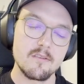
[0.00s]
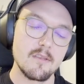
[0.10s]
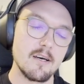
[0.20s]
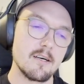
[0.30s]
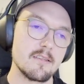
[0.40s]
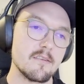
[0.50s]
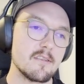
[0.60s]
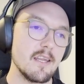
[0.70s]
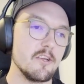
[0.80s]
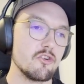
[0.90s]

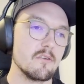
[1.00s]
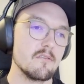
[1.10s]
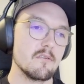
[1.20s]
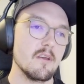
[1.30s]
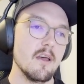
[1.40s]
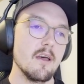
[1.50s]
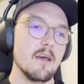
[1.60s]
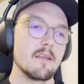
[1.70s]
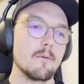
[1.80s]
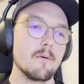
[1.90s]
destinations.
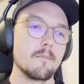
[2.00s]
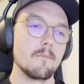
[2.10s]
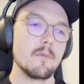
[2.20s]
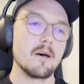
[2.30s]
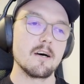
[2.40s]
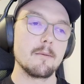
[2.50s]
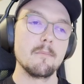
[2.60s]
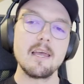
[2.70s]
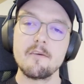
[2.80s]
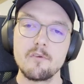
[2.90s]

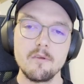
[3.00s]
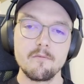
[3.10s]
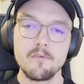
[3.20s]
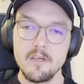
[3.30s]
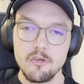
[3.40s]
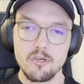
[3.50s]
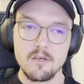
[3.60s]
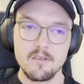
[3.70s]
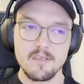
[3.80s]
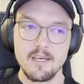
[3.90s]
Every feature
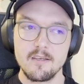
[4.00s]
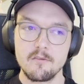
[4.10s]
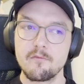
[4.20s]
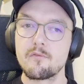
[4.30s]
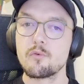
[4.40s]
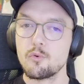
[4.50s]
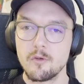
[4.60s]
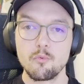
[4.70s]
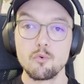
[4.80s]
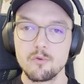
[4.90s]
is added through the
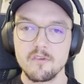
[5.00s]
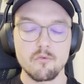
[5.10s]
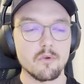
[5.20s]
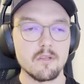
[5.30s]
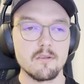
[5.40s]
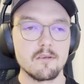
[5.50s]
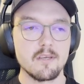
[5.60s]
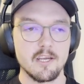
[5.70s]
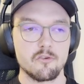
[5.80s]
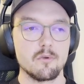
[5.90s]
root screen,
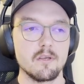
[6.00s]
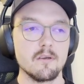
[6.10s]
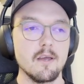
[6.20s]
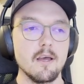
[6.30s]
actually.